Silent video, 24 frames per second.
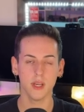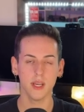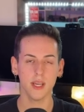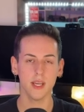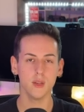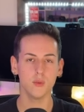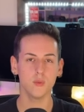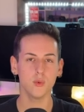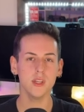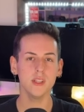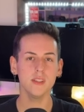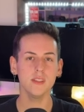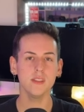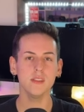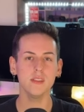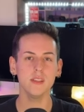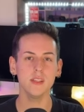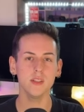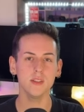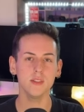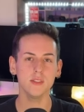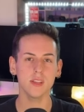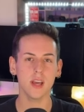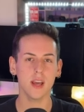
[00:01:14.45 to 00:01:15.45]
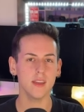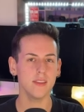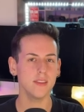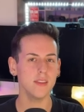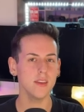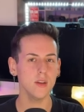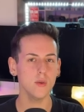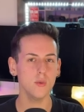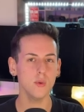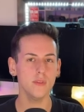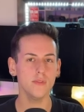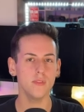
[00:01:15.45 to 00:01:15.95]
In recent years, I
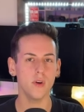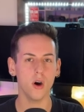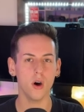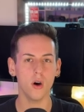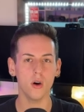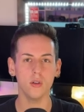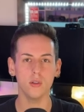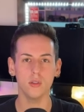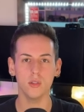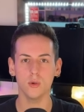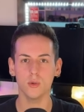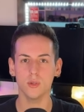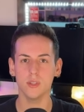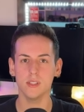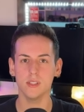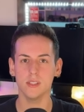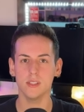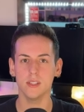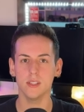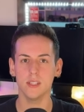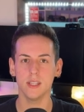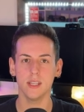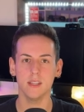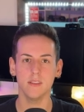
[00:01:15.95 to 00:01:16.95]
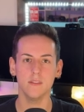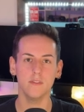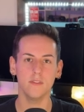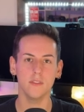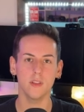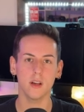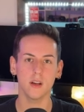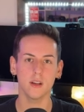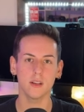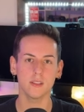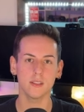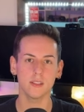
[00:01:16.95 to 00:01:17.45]
think we've all noticed an
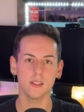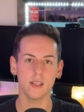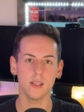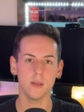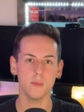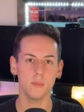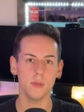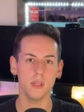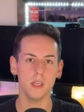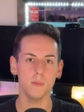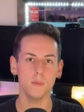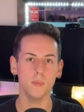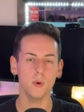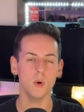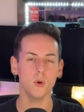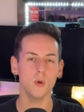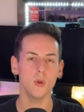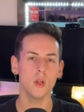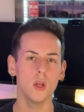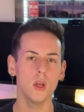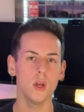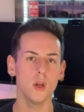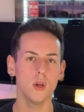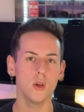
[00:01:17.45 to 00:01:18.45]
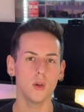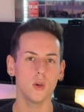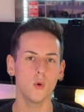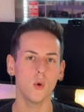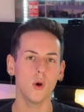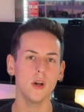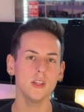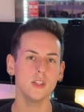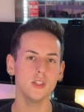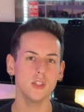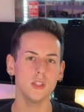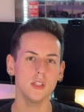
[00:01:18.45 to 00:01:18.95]
influx in people
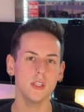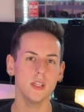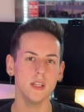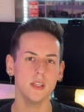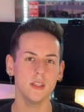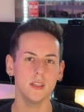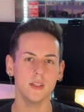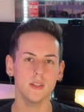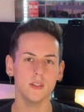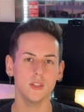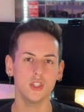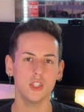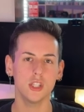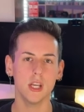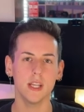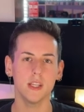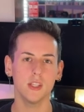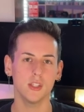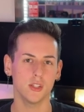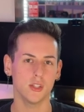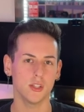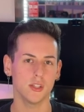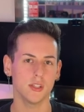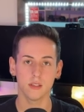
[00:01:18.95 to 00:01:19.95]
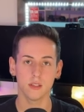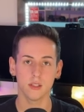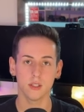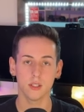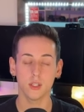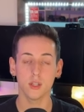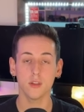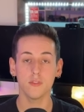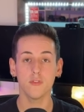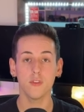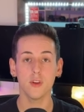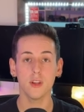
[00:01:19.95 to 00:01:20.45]
questioning their gender.
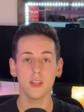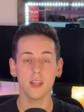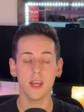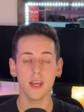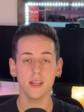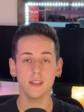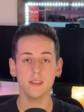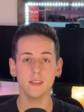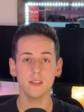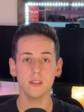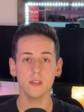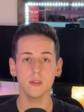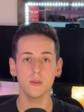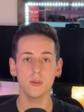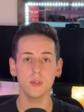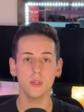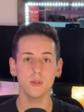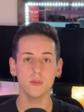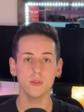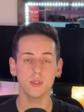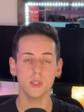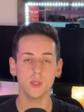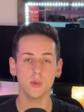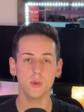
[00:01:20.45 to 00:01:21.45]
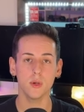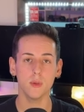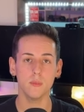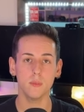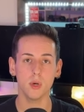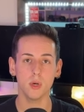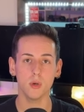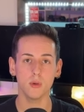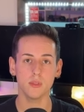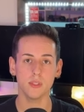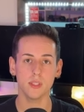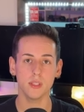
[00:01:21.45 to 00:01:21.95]
Your friend Nancy, who used to wear
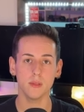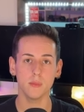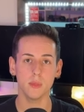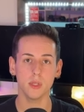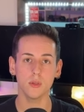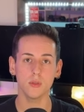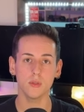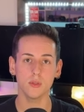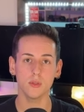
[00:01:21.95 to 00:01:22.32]
bows in middle